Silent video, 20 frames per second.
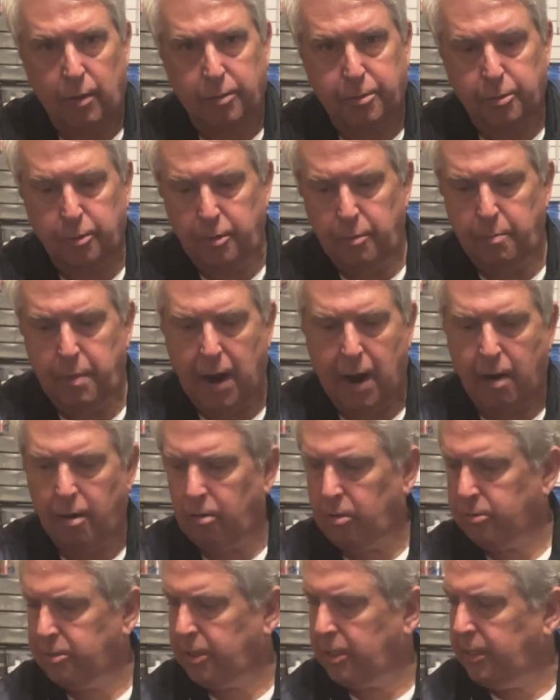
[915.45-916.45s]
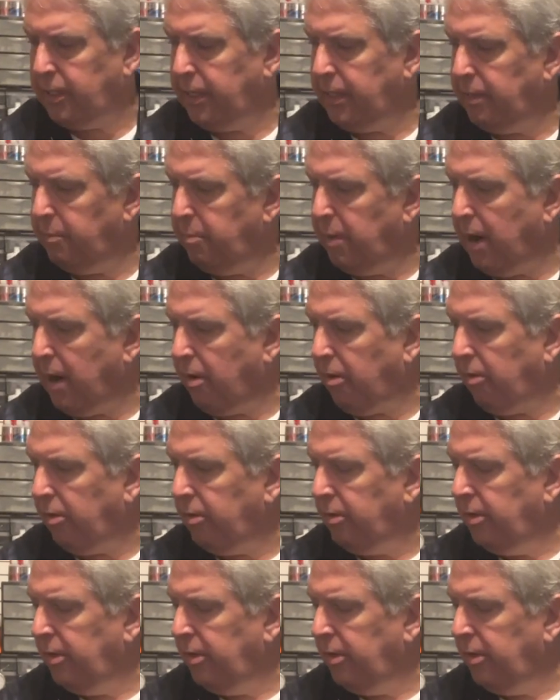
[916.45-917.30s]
through the barrel to clean the barrel.